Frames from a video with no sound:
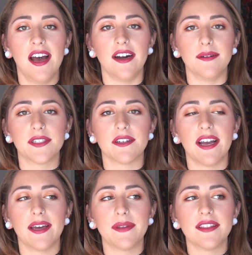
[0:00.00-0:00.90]
So I
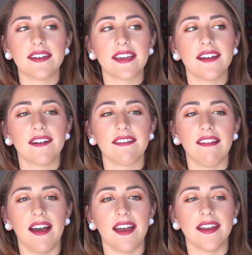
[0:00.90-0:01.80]
had been looking
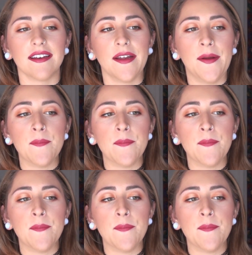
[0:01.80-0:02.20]
online